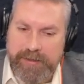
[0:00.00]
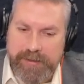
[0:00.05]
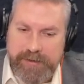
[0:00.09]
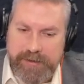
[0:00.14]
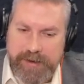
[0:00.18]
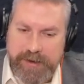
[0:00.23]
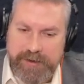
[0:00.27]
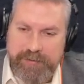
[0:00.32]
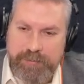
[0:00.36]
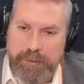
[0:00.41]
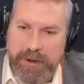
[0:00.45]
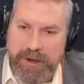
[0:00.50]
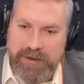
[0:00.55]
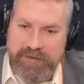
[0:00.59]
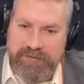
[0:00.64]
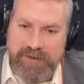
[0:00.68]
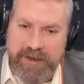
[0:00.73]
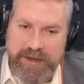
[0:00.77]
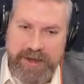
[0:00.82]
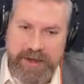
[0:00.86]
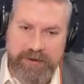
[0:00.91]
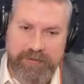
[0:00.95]
experience
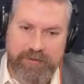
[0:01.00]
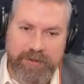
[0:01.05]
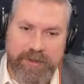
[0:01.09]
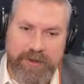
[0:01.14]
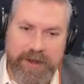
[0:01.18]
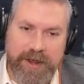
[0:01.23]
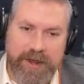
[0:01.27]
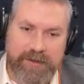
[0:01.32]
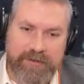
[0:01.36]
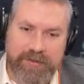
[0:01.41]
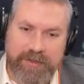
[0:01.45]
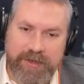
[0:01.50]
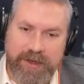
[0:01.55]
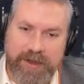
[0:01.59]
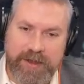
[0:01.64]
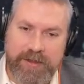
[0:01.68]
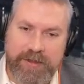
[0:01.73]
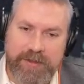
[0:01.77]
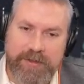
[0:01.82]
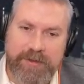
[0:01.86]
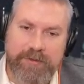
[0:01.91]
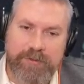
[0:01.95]
I need for the next thing.
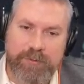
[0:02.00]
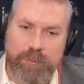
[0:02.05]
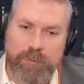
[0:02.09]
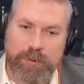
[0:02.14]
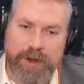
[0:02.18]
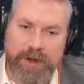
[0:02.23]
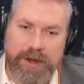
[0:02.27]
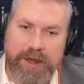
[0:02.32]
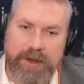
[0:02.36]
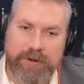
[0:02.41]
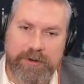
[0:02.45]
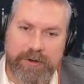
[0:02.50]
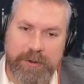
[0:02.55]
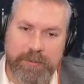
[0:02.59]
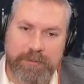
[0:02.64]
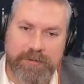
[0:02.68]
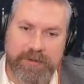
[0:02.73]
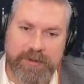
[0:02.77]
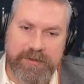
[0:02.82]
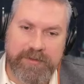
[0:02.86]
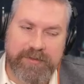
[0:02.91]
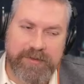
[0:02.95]
It's weird how
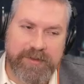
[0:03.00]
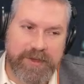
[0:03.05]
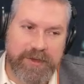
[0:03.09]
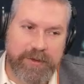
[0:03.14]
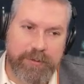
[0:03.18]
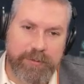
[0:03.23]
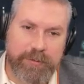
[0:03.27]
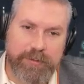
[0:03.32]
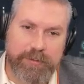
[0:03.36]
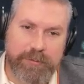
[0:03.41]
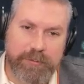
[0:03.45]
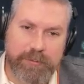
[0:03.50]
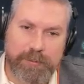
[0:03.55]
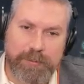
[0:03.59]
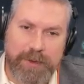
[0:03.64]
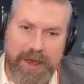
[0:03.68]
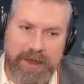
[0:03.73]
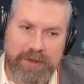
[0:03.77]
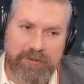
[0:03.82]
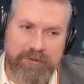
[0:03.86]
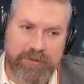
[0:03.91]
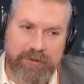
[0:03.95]
creeps can see you through
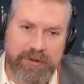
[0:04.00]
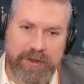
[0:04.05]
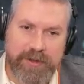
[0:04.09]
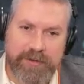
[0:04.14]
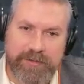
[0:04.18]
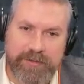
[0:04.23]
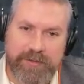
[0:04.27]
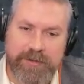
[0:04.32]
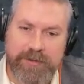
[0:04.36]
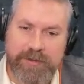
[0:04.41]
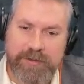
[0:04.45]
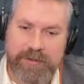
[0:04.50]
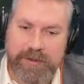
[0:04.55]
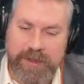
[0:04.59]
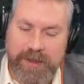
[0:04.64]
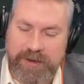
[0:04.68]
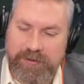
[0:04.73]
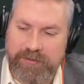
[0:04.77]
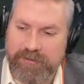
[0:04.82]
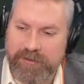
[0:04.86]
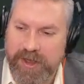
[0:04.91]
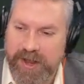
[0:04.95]
past trees. They
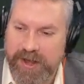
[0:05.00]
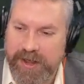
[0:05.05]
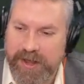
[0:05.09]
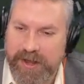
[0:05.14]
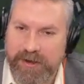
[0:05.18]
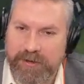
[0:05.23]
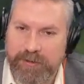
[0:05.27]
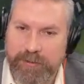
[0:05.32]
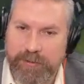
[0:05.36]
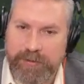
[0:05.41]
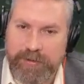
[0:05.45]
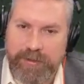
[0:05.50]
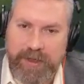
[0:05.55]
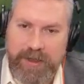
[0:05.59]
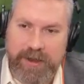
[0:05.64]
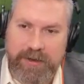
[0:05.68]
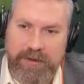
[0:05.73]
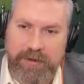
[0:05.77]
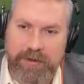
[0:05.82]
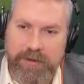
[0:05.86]
just kind of ignore that